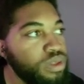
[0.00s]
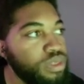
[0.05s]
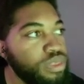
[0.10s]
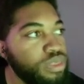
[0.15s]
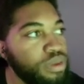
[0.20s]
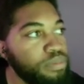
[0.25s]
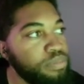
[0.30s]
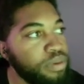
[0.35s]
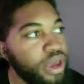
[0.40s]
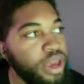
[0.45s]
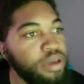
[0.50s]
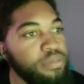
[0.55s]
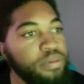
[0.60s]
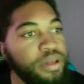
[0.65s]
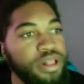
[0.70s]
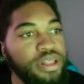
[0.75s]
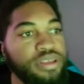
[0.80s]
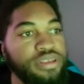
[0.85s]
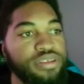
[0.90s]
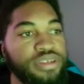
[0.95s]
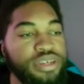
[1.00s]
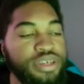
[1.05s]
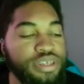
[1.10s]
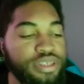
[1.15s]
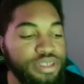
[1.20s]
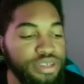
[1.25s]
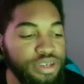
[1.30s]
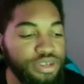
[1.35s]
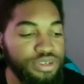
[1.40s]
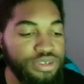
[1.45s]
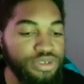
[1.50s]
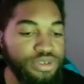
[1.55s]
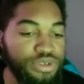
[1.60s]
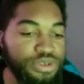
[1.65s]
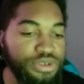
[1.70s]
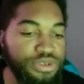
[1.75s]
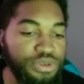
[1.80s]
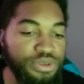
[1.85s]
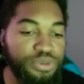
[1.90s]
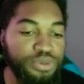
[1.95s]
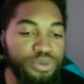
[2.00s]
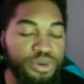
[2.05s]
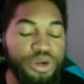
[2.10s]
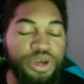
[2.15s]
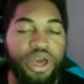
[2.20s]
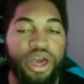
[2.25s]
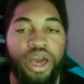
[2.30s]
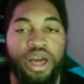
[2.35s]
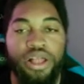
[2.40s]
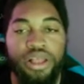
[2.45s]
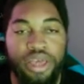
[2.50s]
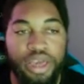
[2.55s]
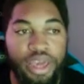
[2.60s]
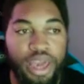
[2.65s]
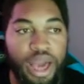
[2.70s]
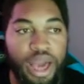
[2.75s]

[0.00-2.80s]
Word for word: the bag policy tells you what like